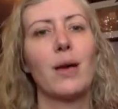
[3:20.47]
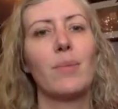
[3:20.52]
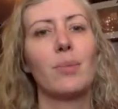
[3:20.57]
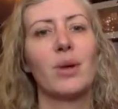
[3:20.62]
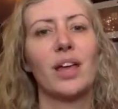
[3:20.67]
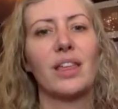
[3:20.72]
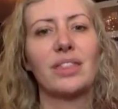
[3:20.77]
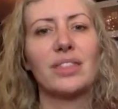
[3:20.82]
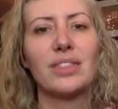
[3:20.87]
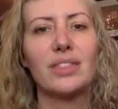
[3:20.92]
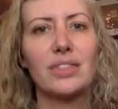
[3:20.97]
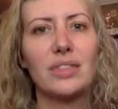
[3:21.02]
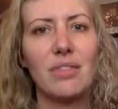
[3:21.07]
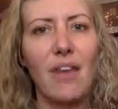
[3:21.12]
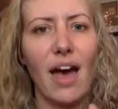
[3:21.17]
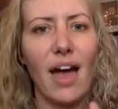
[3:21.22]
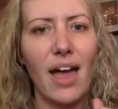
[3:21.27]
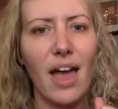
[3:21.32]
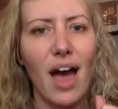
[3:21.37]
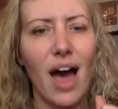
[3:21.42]
But
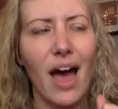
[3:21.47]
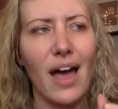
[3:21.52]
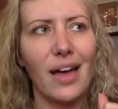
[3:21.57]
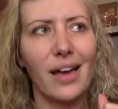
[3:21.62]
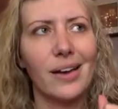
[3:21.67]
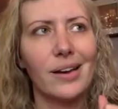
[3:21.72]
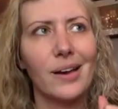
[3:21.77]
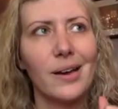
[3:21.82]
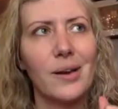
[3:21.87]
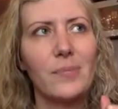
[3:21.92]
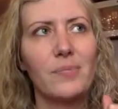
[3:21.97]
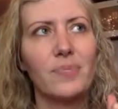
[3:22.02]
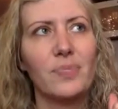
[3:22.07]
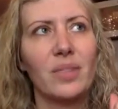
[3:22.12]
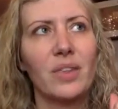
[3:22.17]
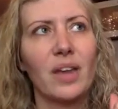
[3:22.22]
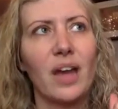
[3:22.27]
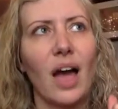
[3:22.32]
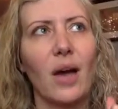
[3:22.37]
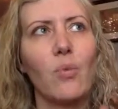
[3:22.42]
I
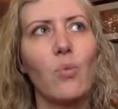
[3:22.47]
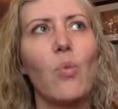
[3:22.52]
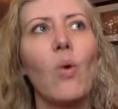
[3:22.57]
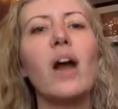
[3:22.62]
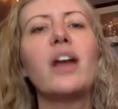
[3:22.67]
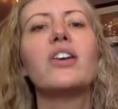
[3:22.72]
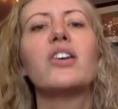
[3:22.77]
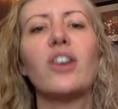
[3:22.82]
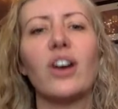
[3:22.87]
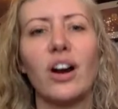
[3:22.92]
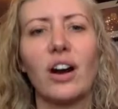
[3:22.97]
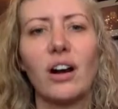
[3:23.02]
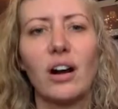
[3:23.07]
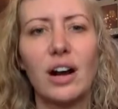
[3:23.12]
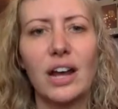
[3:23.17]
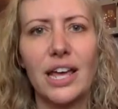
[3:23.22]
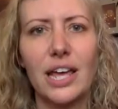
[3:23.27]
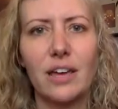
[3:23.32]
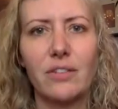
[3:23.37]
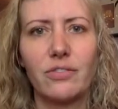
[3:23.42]
wonder
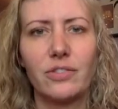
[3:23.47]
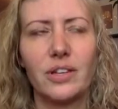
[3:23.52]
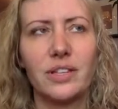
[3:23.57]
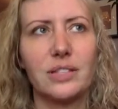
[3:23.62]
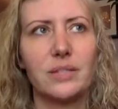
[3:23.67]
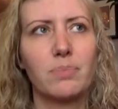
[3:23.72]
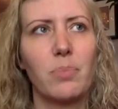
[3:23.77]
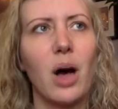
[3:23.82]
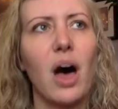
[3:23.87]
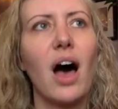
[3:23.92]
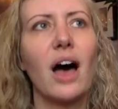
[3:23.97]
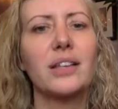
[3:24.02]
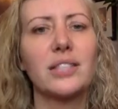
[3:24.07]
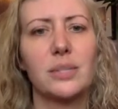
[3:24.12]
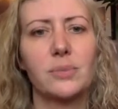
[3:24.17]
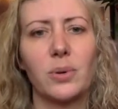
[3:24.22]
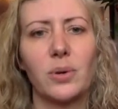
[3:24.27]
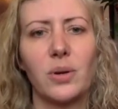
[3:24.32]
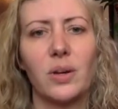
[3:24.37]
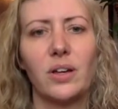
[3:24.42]
if it's
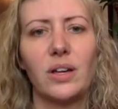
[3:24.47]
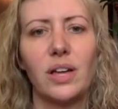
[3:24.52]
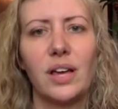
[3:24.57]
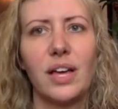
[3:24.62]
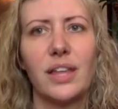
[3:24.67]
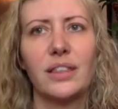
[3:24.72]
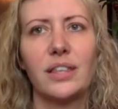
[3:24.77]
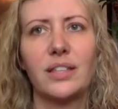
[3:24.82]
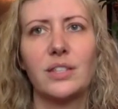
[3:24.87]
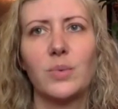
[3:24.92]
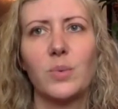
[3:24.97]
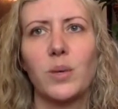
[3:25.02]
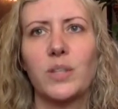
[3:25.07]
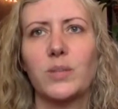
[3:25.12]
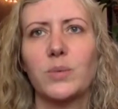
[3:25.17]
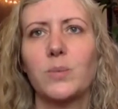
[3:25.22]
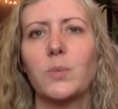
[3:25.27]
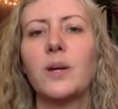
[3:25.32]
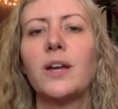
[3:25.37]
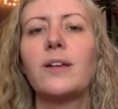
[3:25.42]
possible that's
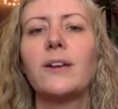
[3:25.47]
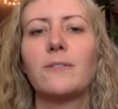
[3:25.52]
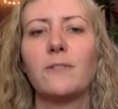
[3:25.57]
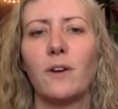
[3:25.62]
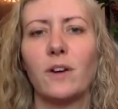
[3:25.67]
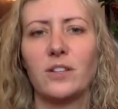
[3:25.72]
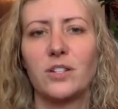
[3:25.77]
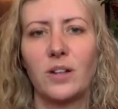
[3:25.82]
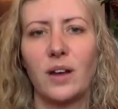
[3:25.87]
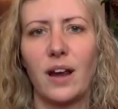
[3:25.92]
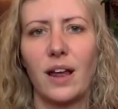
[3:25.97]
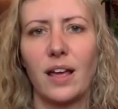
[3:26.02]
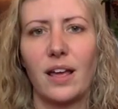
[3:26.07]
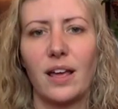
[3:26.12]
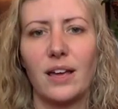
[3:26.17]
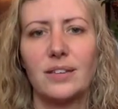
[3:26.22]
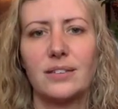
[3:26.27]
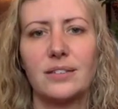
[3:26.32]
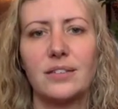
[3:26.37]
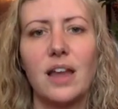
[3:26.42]
what's really frustrating
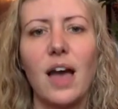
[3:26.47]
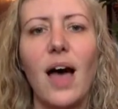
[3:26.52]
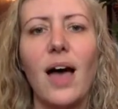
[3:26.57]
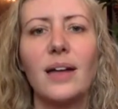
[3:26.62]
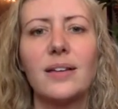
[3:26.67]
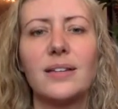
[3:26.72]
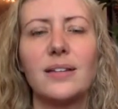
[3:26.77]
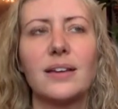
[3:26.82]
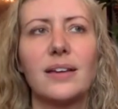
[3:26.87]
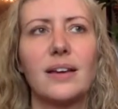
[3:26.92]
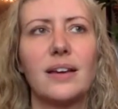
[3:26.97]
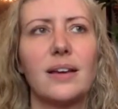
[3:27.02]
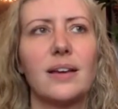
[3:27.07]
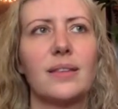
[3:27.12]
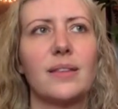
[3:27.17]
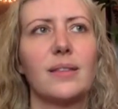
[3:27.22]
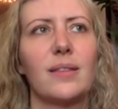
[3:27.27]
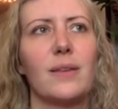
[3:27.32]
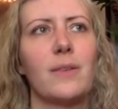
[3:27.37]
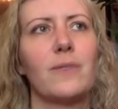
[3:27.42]
is not
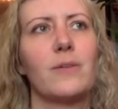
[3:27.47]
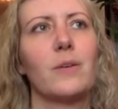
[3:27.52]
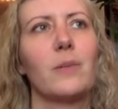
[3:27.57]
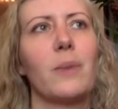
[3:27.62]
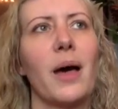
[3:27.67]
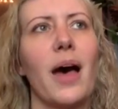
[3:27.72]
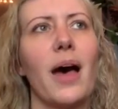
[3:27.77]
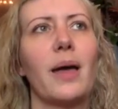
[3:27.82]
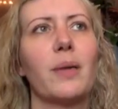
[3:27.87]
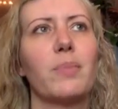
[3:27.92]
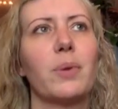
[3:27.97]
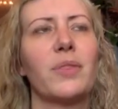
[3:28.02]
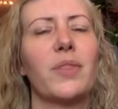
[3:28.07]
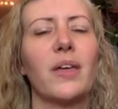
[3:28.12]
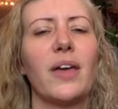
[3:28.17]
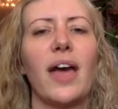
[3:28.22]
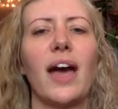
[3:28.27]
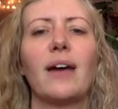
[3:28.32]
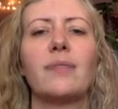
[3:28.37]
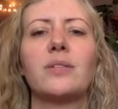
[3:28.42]
that they feel bad, but
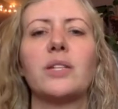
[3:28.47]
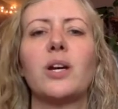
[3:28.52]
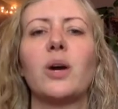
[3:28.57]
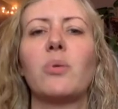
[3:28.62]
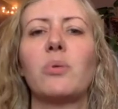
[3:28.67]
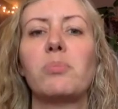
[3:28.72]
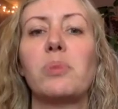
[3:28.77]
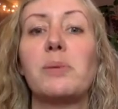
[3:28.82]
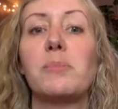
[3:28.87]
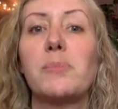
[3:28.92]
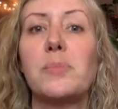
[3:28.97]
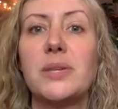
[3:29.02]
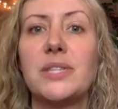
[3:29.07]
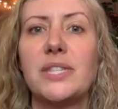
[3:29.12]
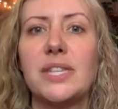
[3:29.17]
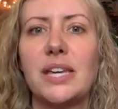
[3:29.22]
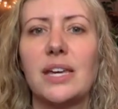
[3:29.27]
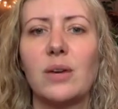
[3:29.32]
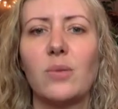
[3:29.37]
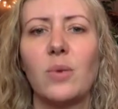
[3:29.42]
they have to go and be
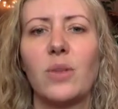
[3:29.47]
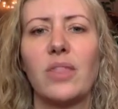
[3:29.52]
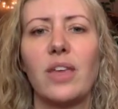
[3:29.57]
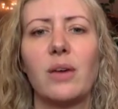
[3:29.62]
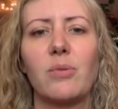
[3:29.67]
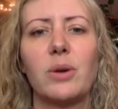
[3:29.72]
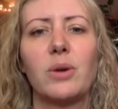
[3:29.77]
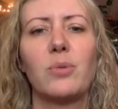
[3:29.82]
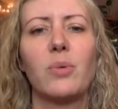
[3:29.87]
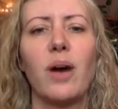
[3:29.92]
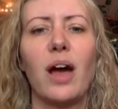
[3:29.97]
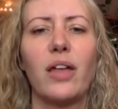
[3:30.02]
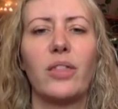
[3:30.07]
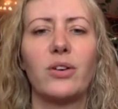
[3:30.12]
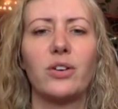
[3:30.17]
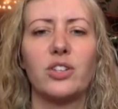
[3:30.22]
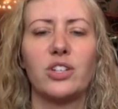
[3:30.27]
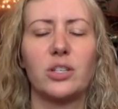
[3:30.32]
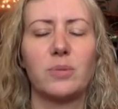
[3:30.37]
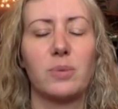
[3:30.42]
busy when they would
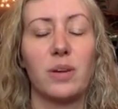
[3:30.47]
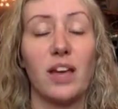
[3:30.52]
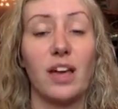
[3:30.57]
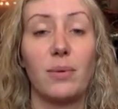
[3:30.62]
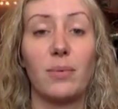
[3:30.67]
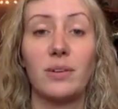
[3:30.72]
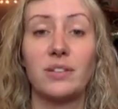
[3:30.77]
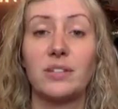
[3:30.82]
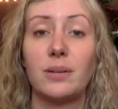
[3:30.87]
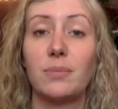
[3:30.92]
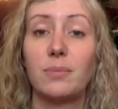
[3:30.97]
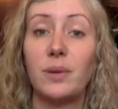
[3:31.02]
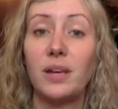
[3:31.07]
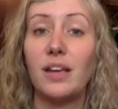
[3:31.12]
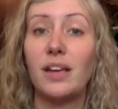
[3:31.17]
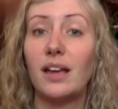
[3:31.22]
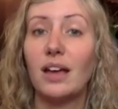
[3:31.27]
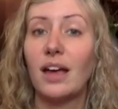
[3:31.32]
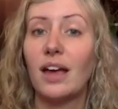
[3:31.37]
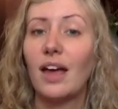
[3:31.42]
rather just be able to
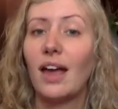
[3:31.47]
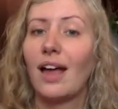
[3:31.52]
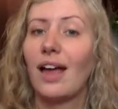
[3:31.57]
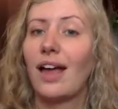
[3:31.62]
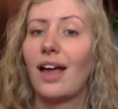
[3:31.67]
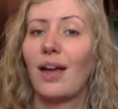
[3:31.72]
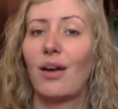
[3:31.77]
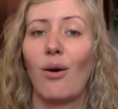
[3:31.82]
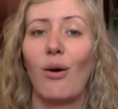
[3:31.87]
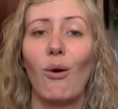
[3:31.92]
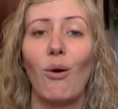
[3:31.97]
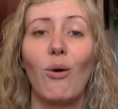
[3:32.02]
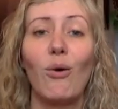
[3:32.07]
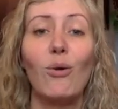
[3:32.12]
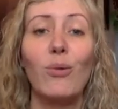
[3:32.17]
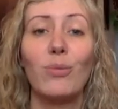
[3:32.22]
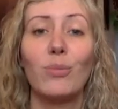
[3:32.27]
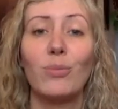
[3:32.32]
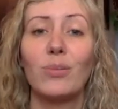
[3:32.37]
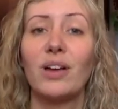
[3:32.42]
be at
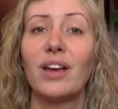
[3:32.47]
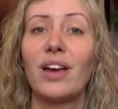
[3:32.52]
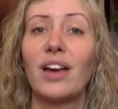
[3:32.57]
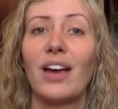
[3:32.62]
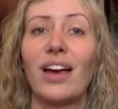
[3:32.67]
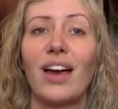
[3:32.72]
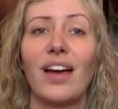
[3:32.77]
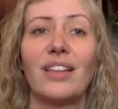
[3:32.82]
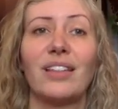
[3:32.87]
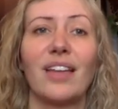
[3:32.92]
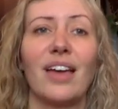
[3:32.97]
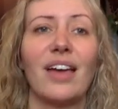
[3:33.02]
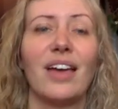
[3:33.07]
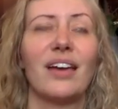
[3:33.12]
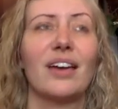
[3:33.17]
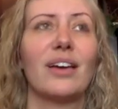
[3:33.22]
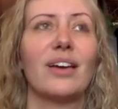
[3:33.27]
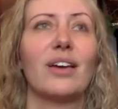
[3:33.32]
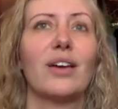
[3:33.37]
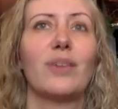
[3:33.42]
home and
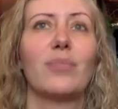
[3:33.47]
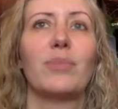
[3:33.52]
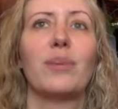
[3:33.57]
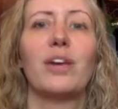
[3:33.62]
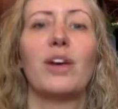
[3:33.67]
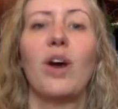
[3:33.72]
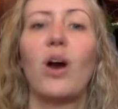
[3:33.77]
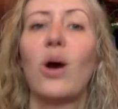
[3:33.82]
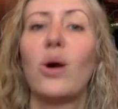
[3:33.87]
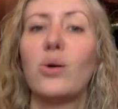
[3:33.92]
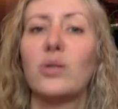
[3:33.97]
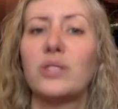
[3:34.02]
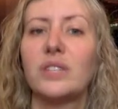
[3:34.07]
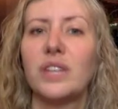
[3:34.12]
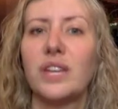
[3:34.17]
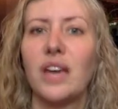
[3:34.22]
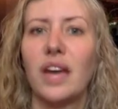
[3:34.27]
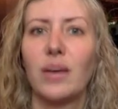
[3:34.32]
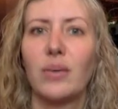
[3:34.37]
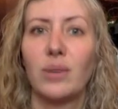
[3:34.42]
like be
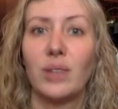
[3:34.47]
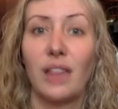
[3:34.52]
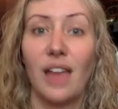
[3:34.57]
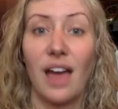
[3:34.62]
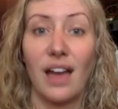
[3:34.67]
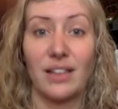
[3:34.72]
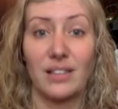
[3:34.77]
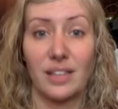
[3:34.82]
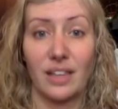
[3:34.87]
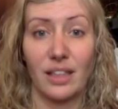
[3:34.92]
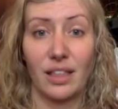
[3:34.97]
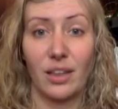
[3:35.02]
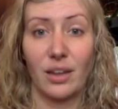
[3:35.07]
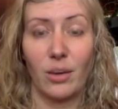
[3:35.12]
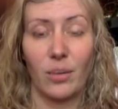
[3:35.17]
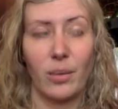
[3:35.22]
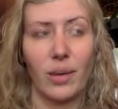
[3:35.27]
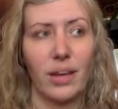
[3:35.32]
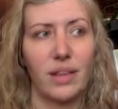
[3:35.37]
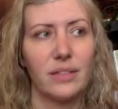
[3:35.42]
cozy and relaxing a
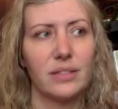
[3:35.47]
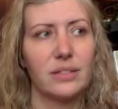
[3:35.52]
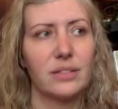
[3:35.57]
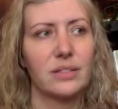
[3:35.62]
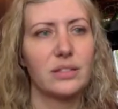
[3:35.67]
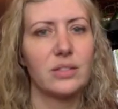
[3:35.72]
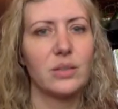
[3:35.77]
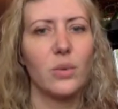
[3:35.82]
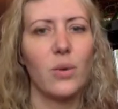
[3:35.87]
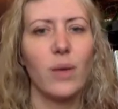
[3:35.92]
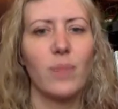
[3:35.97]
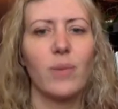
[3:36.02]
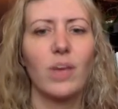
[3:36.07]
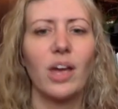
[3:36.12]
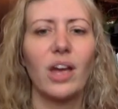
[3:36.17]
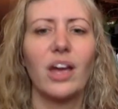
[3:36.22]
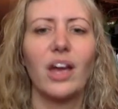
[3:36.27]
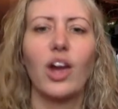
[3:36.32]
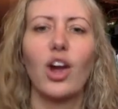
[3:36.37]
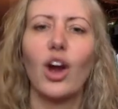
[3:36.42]
little bit. So I'm
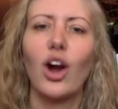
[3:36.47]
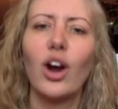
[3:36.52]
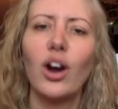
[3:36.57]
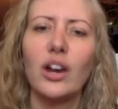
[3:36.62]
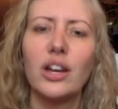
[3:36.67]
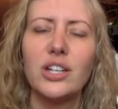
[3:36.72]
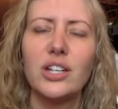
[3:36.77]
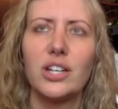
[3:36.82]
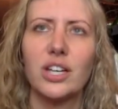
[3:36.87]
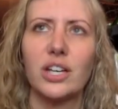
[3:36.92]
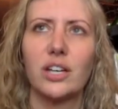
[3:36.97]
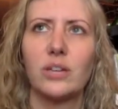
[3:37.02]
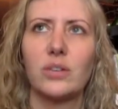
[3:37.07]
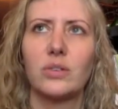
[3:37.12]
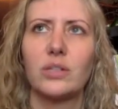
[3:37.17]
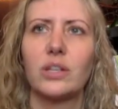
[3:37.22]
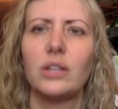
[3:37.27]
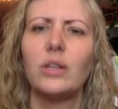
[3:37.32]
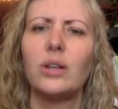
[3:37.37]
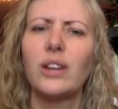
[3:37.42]
encouraging you
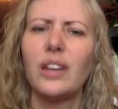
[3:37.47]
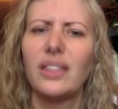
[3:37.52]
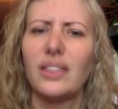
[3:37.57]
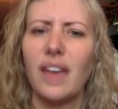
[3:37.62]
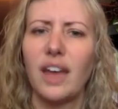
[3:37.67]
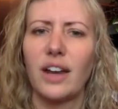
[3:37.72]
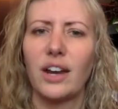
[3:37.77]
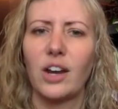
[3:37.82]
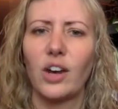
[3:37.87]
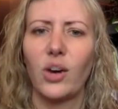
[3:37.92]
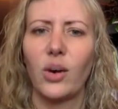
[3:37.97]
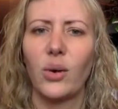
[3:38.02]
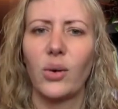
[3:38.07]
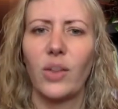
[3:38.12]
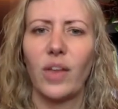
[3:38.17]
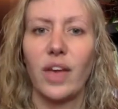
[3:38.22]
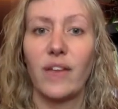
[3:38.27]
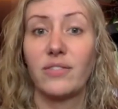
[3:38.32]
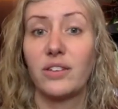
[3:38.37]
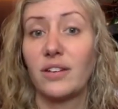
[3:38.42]
to look at that in your own
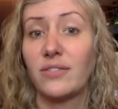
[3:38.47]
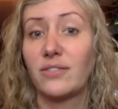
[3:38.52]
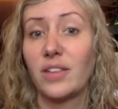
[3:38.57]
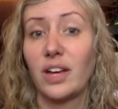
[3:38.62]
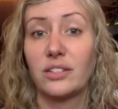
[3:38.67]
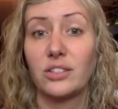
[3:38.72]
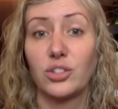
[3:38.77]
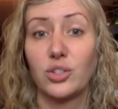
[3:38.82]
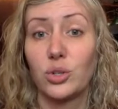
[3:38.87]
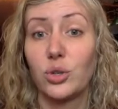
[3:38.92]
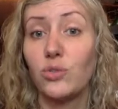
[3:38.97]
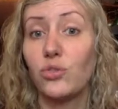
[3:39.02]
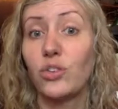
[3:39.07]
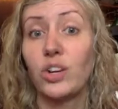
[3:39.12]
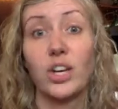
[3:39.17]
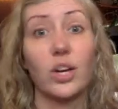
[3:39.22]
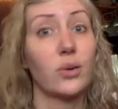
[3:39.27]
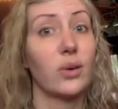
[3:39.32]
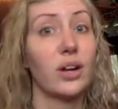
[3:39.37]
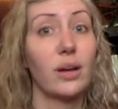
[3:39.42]
life, and if that's true for
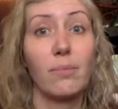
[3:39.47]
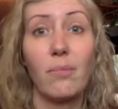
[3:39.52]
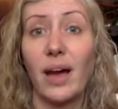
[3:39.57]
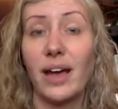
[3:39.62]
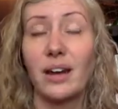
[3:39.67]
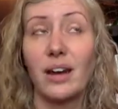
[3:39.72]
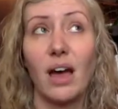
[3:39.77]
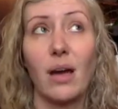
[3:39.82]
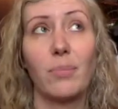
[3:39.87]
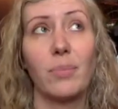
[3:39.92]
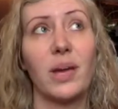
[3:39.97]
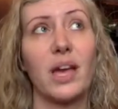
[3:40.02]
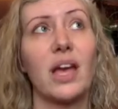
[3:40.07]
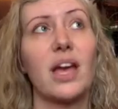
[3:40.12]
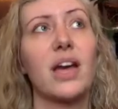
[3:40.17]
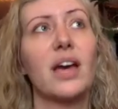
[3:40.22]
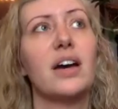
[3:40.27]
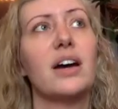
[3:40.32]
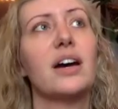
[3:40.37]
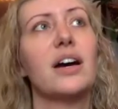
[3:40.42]
you, and it might not be,
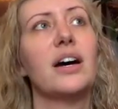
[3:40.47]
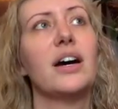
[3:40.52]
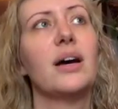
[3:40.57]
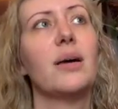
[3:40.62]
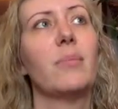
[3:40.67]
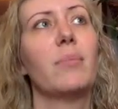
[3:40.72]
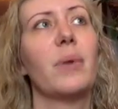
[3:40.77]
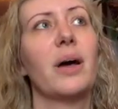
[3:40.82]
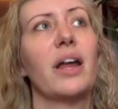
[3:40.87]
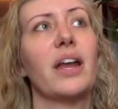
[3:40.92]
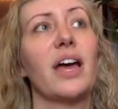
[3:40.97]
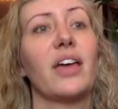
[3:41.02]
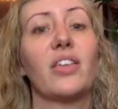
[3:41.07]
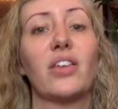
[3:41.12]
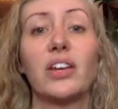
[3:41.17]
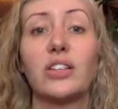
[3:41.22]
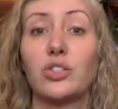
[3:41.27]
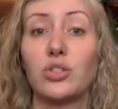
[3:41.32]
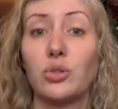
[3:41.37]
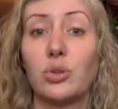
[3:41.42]
but I
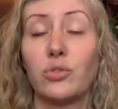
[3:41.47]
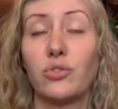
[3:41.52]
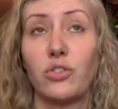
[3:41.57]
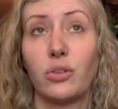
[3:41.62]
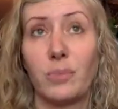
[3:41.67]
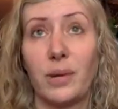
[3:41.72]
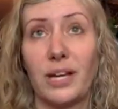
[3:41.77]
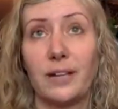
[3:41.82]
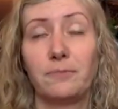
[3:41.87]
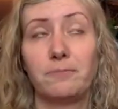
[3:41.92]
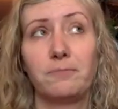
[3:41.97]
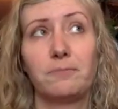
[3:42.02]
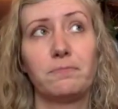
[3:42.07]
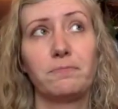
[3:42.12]
think it's true for me.